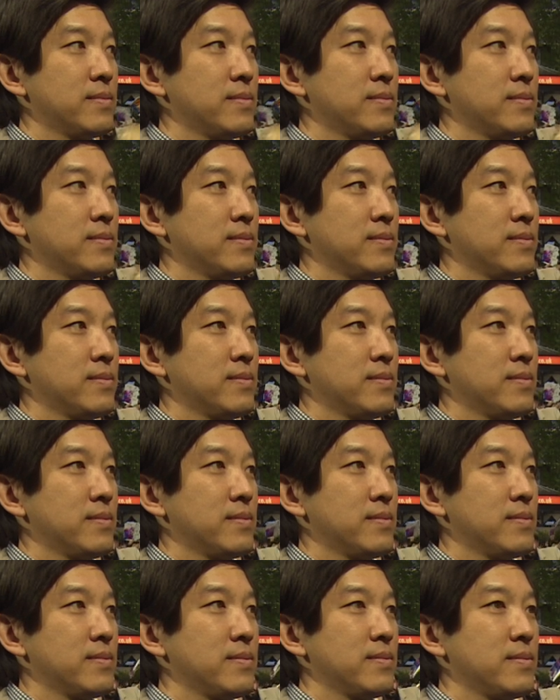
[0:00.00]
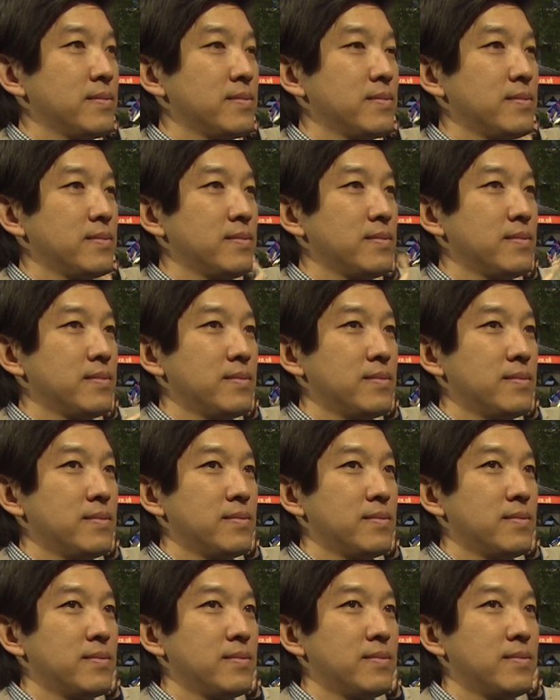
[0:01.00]

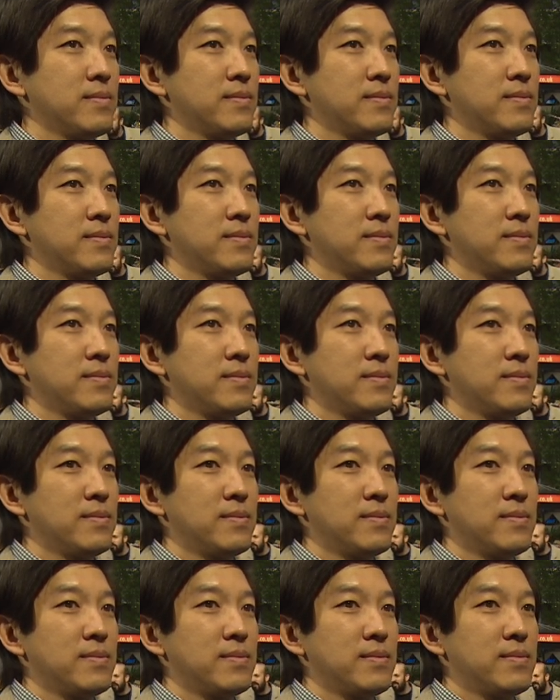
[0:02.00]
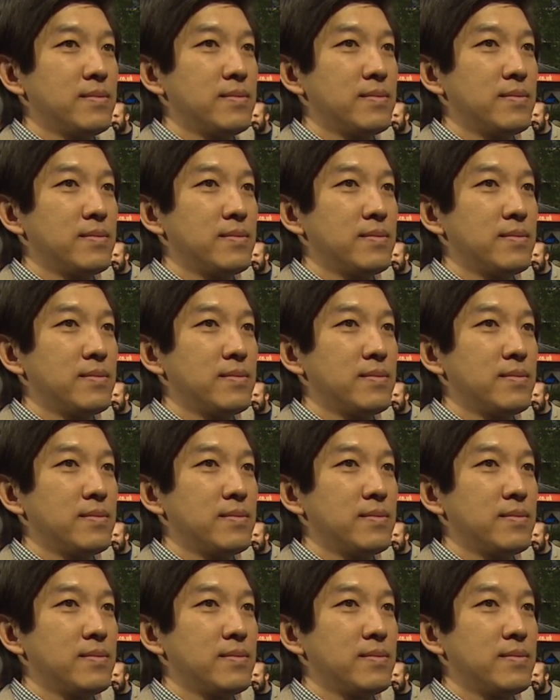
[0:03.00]
(not speaking)